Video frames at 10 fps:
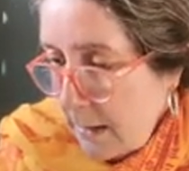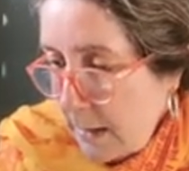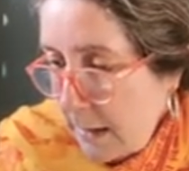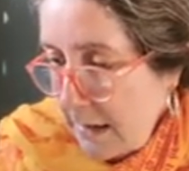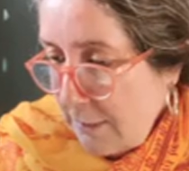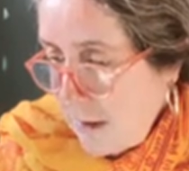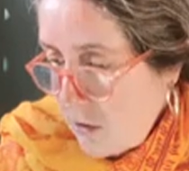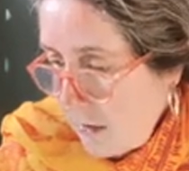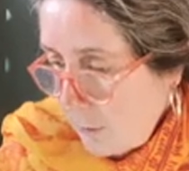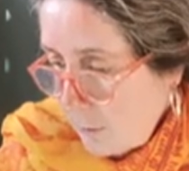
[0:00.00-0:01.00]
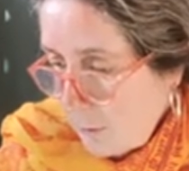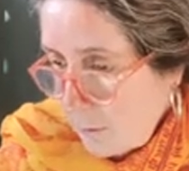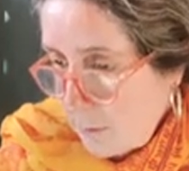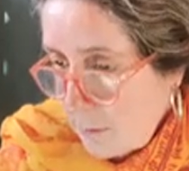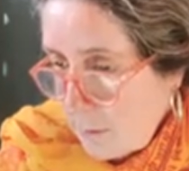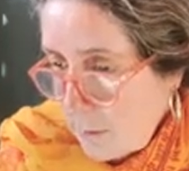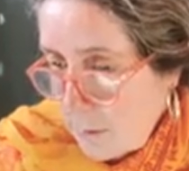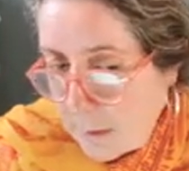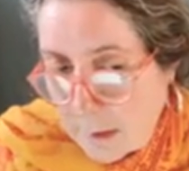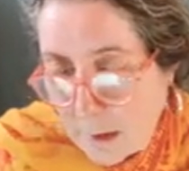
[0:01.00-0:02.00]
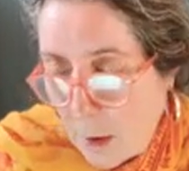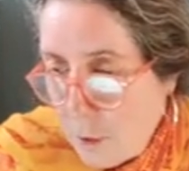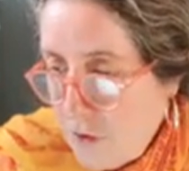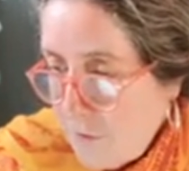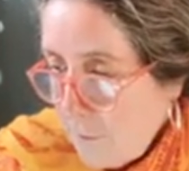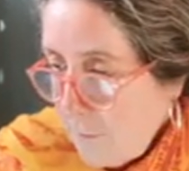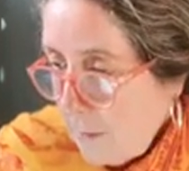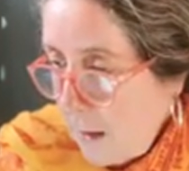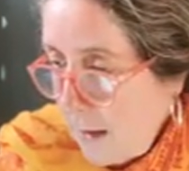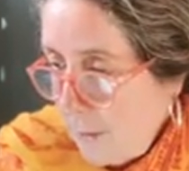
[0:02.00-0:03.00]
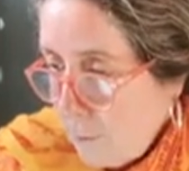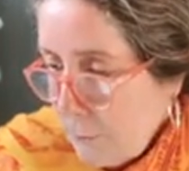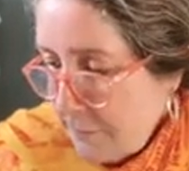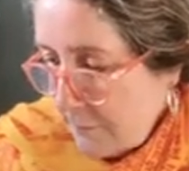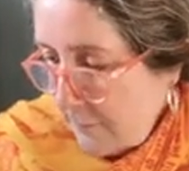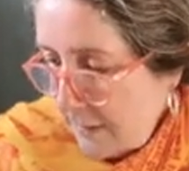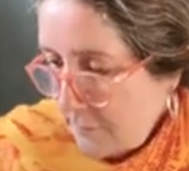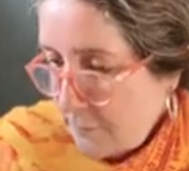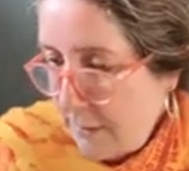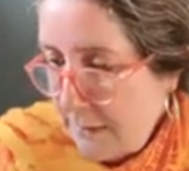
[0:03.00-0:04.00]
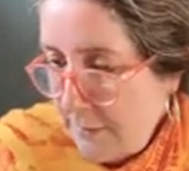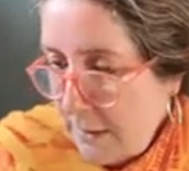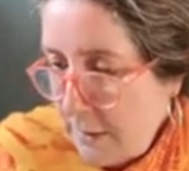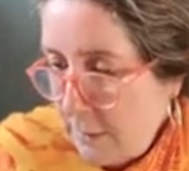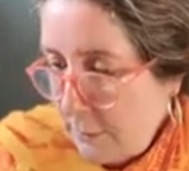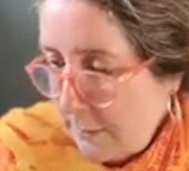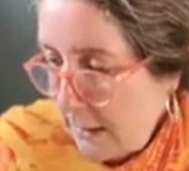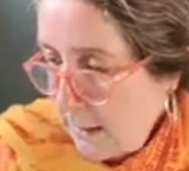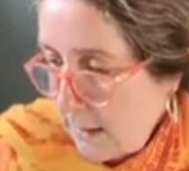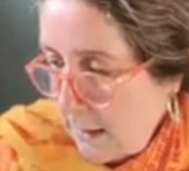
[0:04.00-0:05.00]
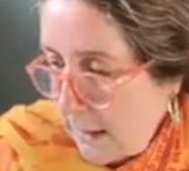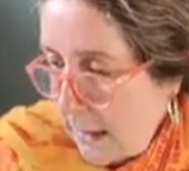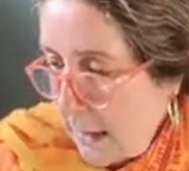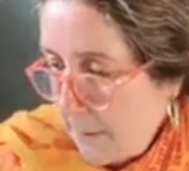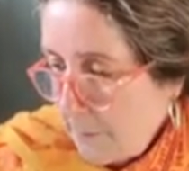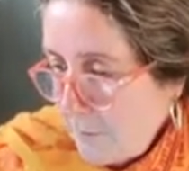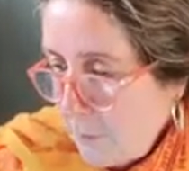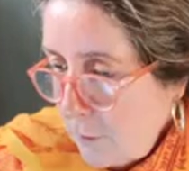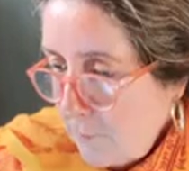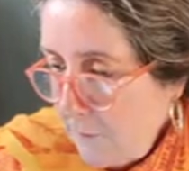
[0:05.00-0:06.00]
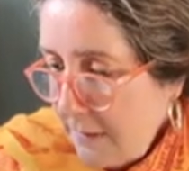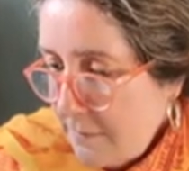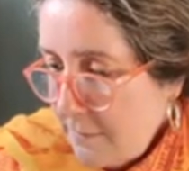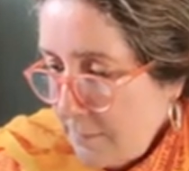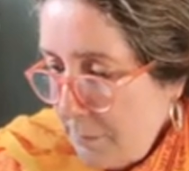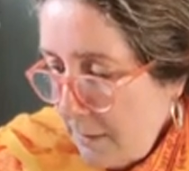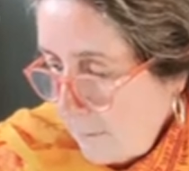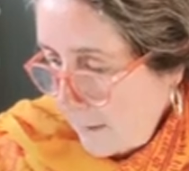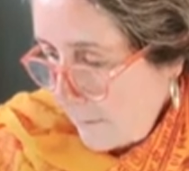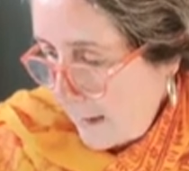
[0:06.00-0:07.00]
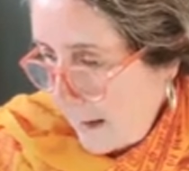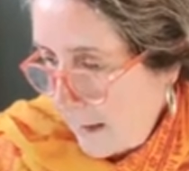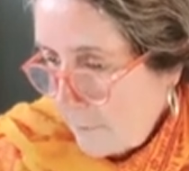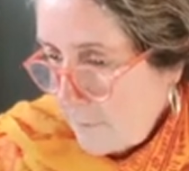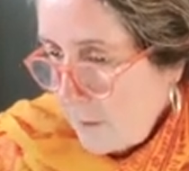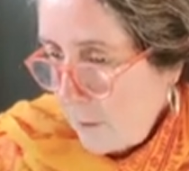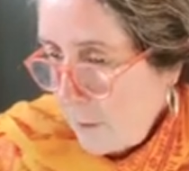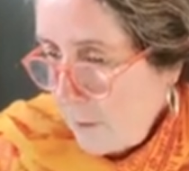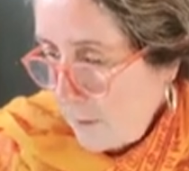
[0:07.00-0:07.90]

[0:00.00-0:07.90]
believe she's on now. Oh, she's on the line. Awesome. That's great. Thank you, Louie. So Vix is apparently there. So